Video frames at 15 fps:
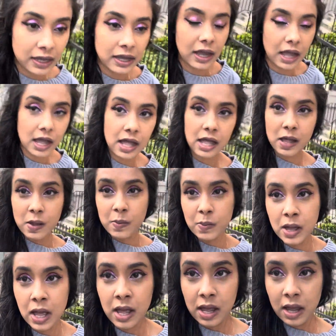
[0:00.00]

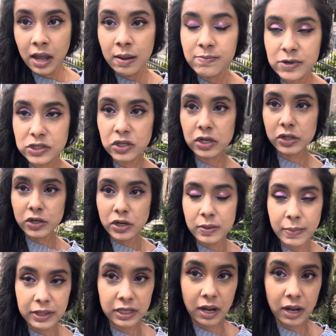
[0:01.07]
I'm also gonna learn about the